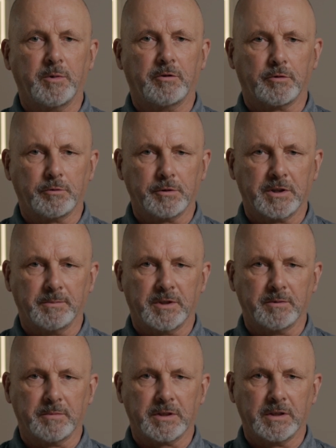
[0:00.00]
and withdrawal
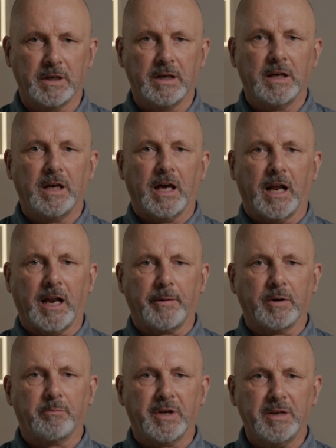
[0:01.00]
symptoms,
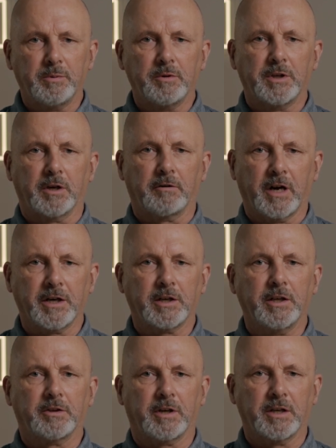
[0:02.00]
allowing people to
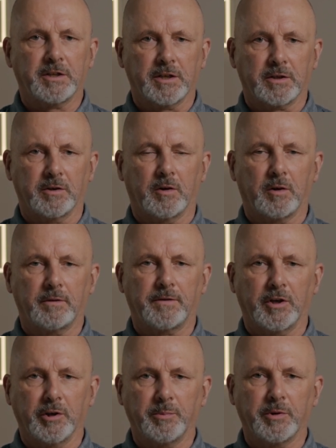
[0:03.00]
gradually transition off
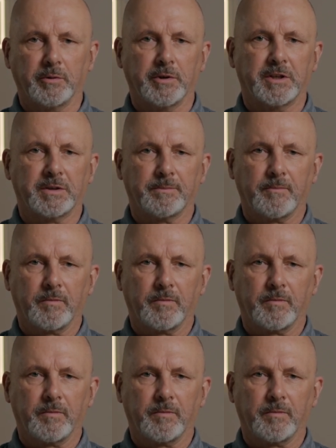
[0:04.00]
opioids.